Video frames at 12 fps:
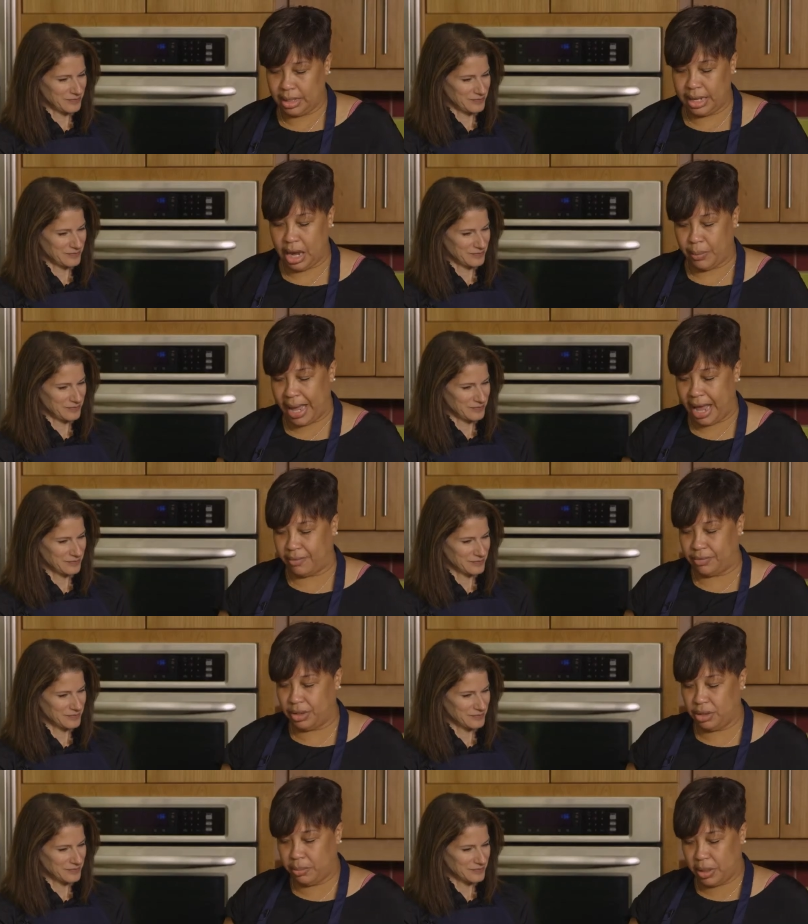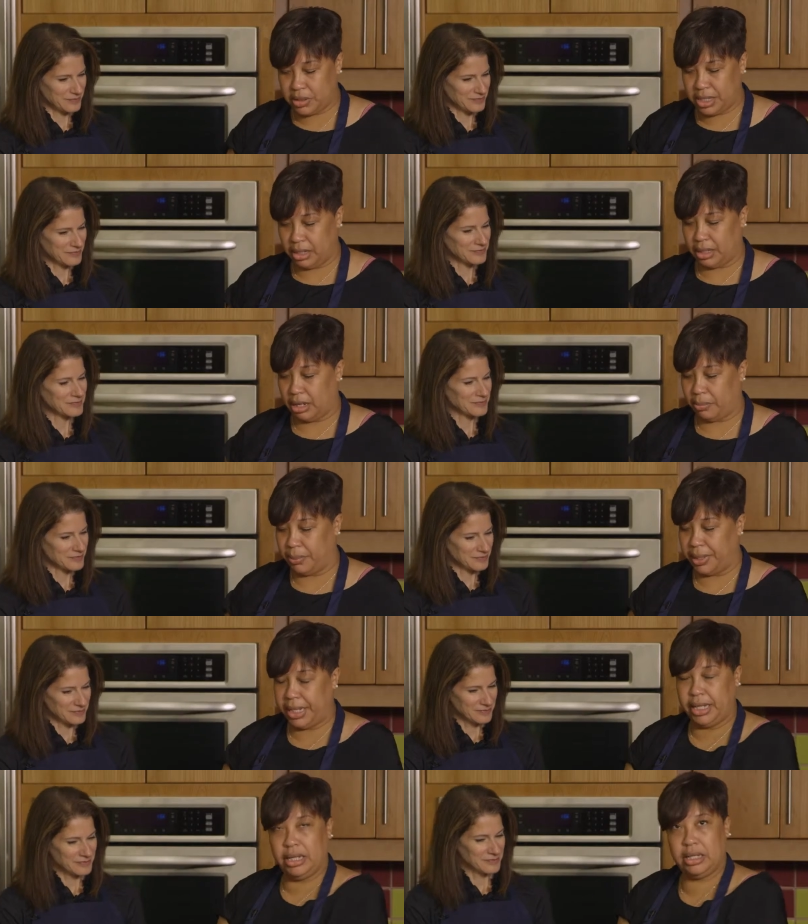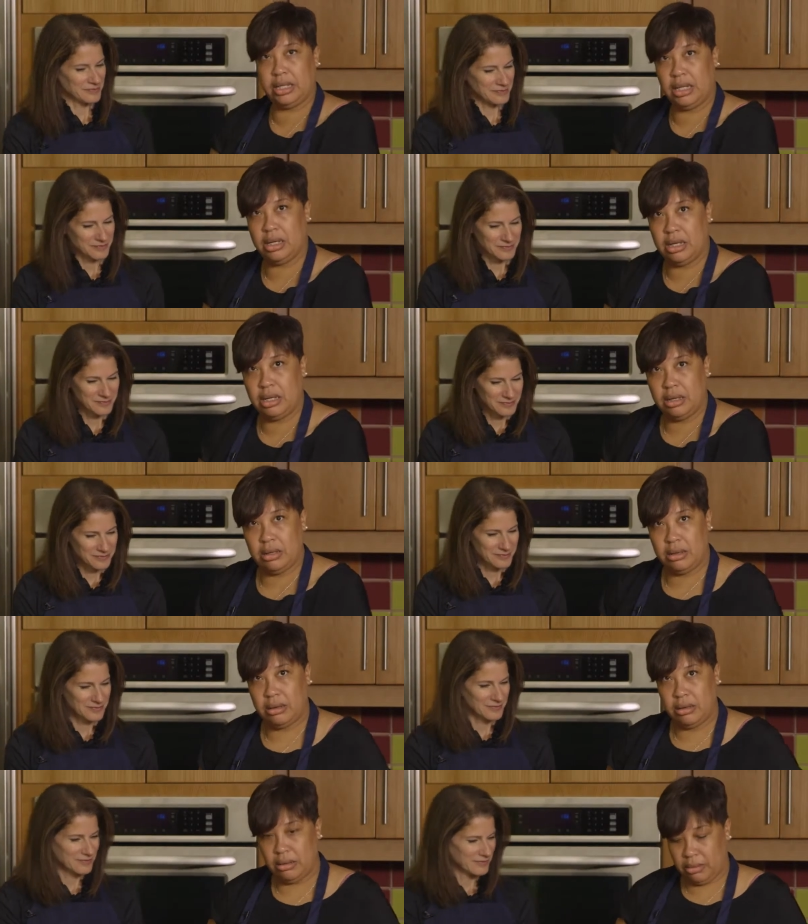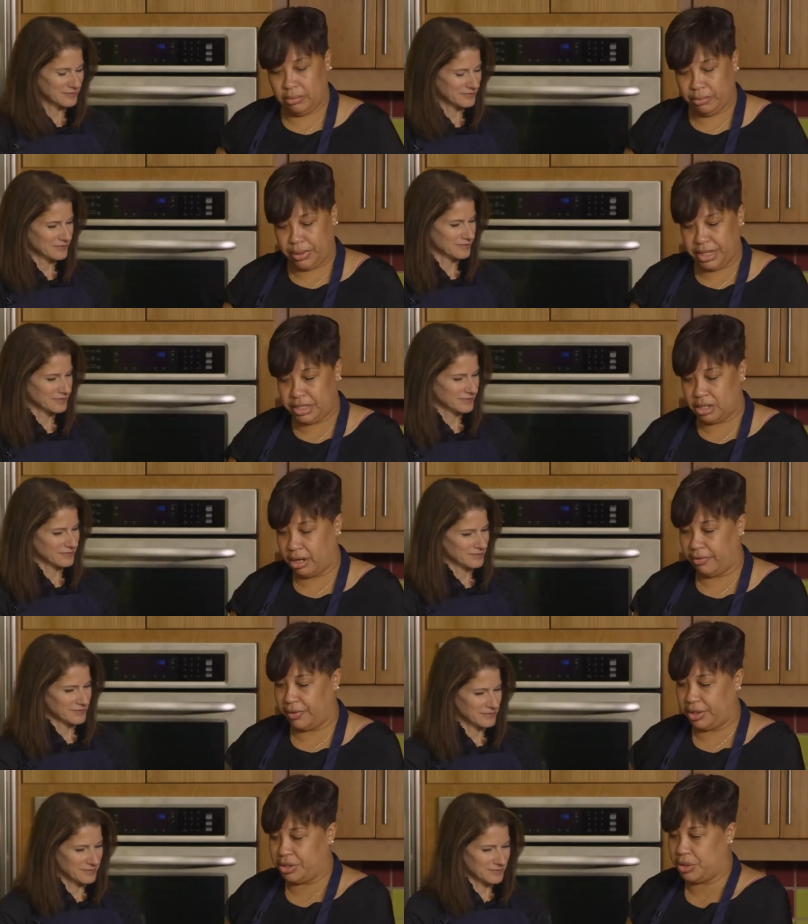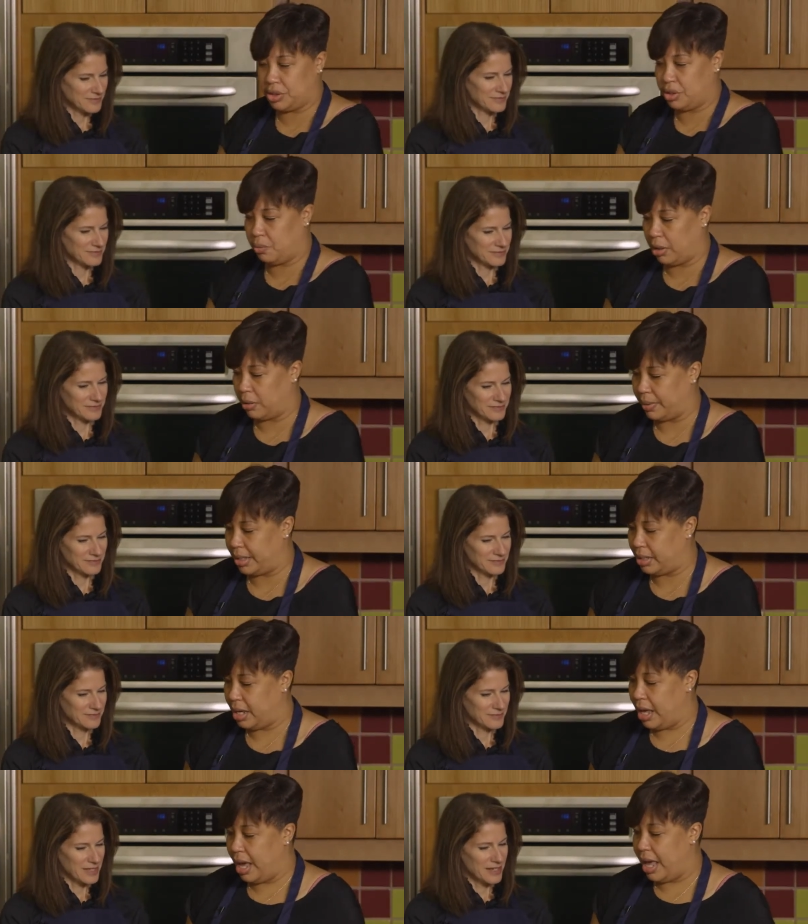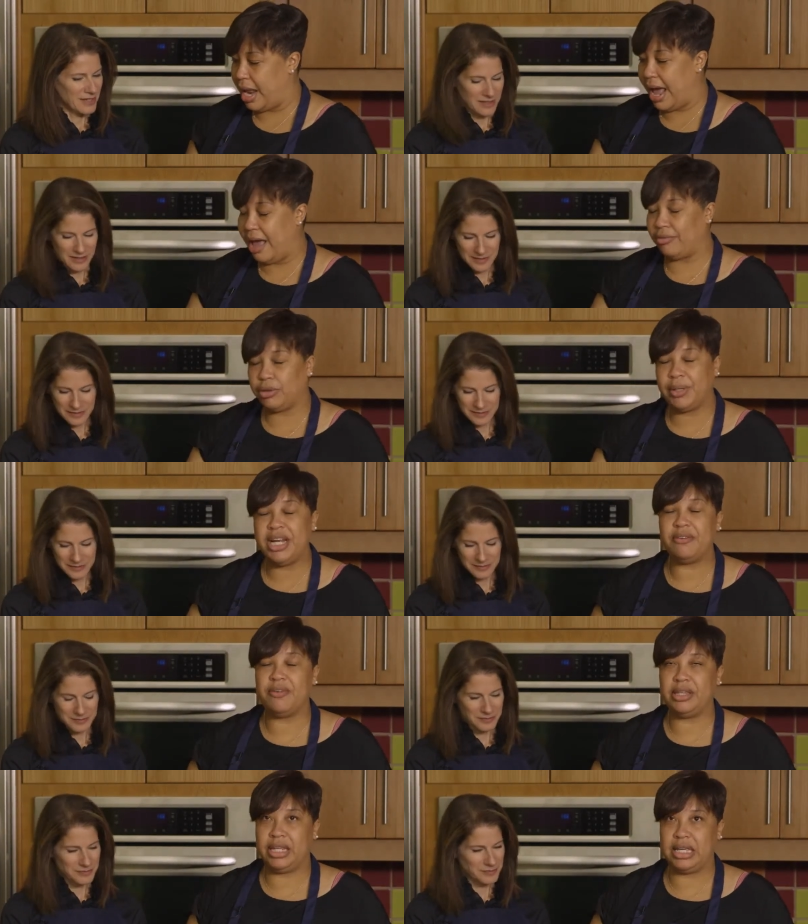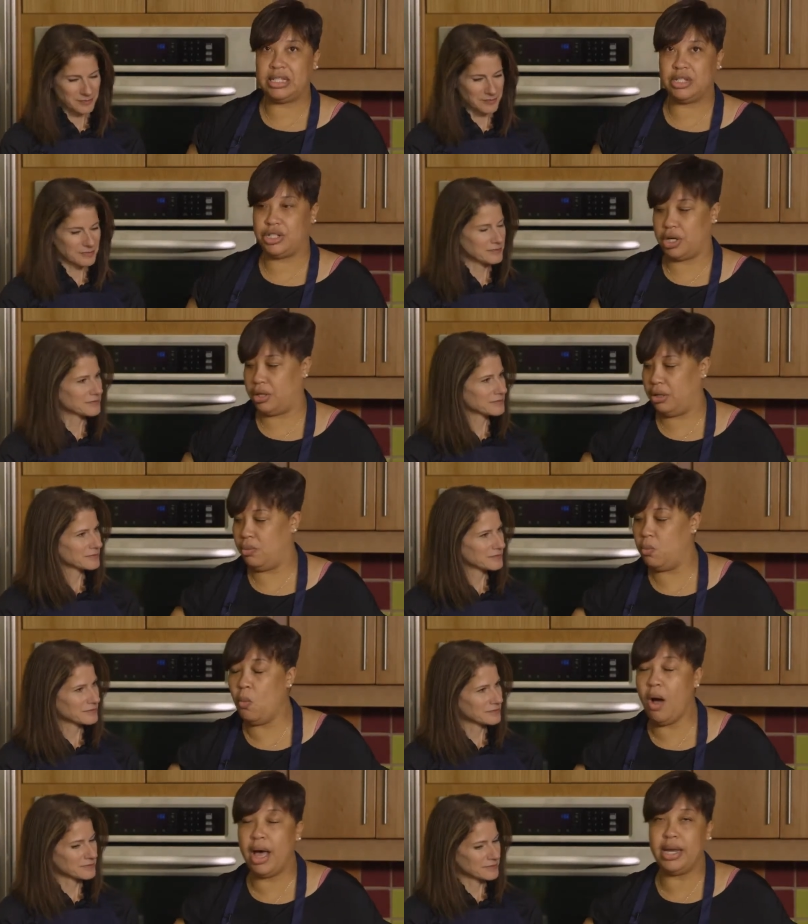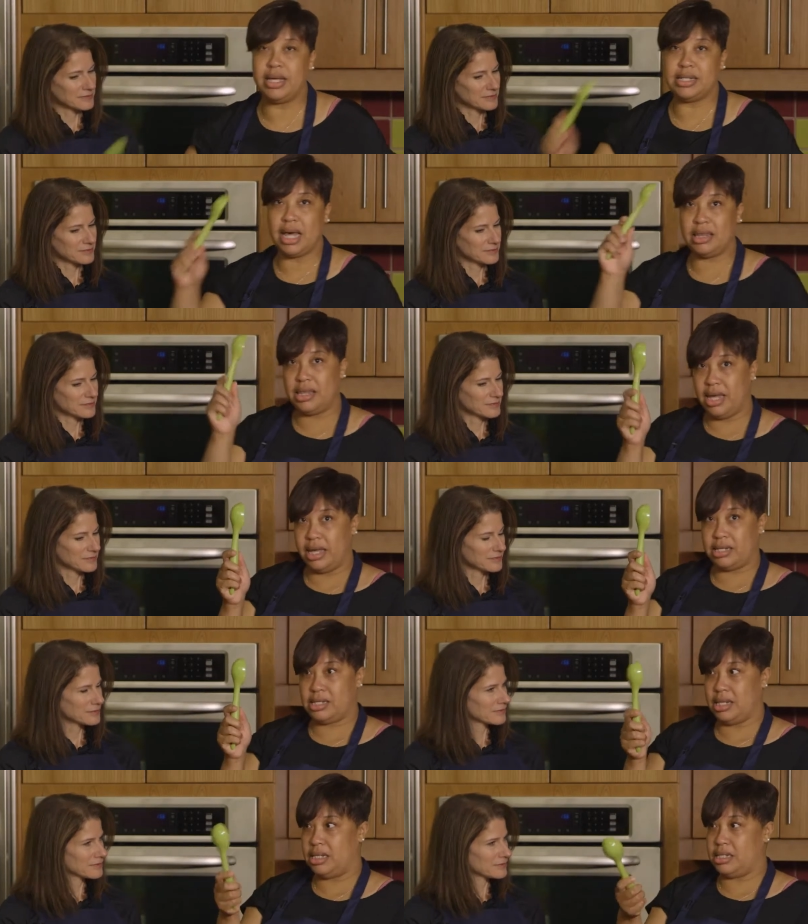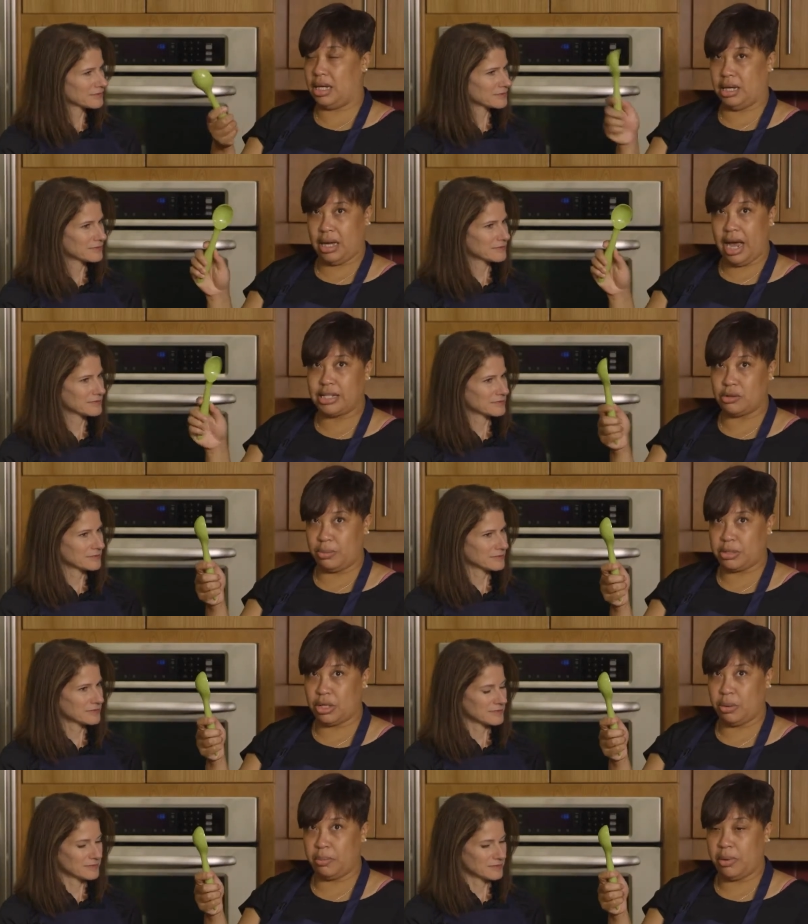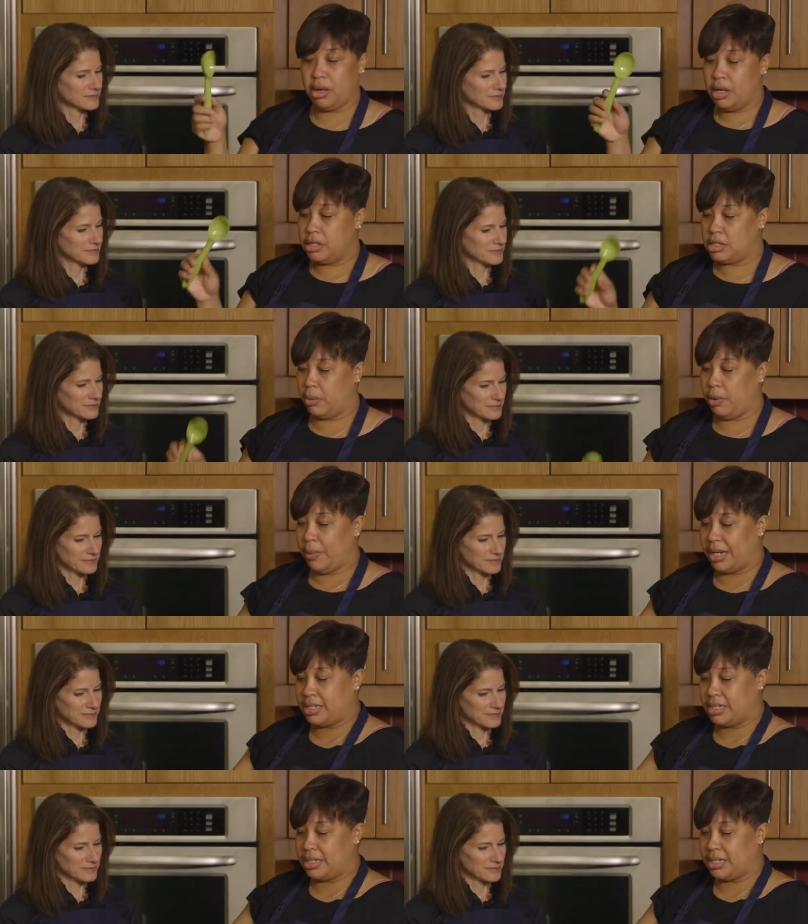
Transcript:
Speaker 1: Now I have little bowls here that are pretty pretty sturdy for the children to work with. And I have three different things to show you. One is that this is an ice cream scoop. So we want